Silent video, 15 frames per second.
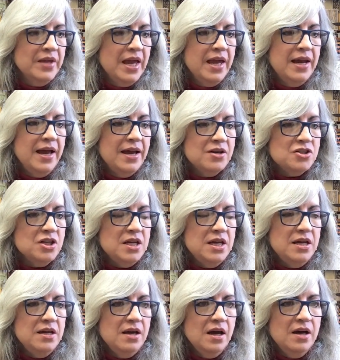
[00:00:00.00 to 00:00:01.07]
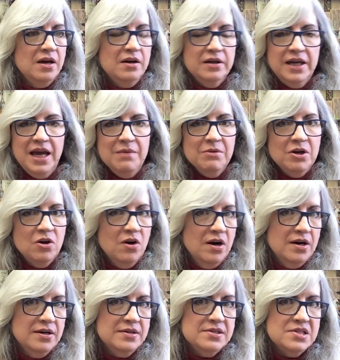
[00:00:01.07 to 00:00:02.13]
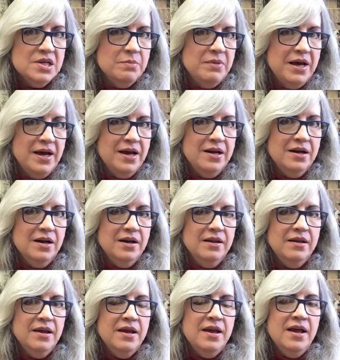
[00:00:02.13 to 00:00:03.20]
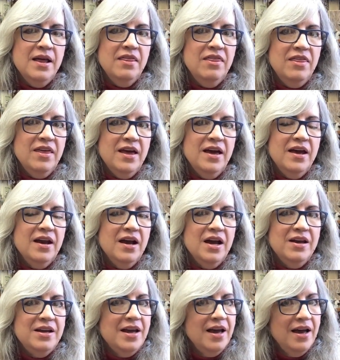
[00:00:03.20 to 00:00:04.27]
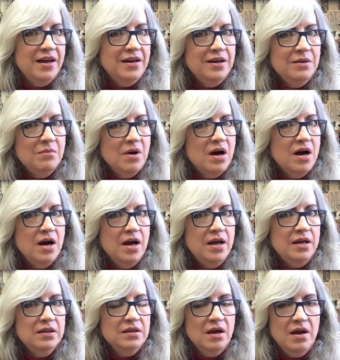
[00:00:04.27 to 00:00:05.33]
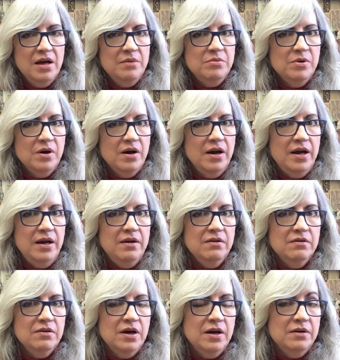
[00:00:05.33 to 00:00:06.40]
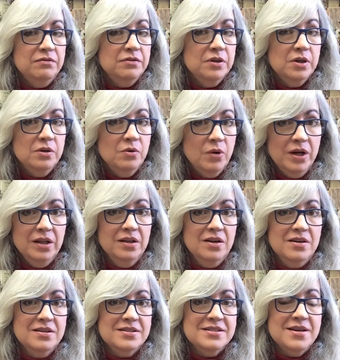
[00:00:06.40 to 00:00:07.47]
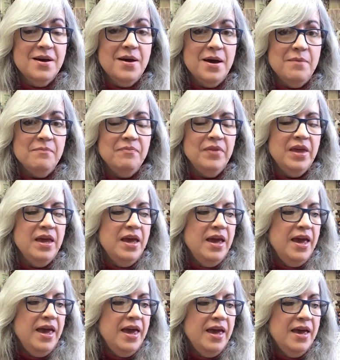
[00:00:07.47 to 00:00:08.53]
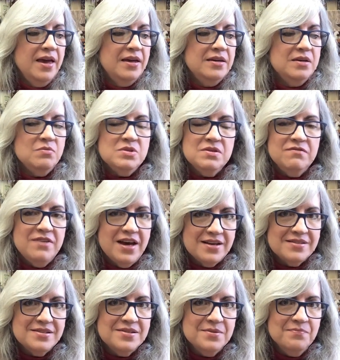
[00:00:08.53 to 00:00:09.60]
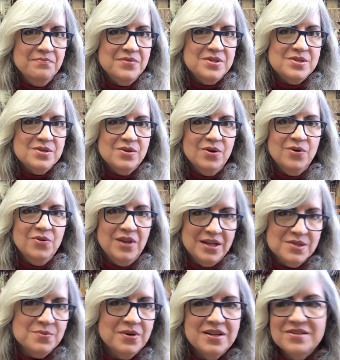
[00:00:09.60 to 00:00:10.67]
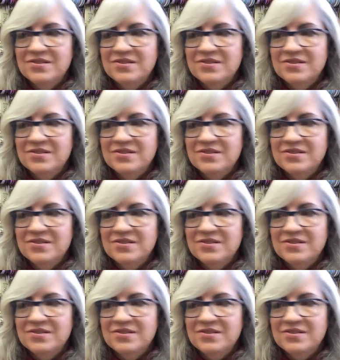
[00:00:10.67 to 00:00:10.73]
and I actually came across a pattern that I had had in my library for quite a long time, and it was a vest. So that's what I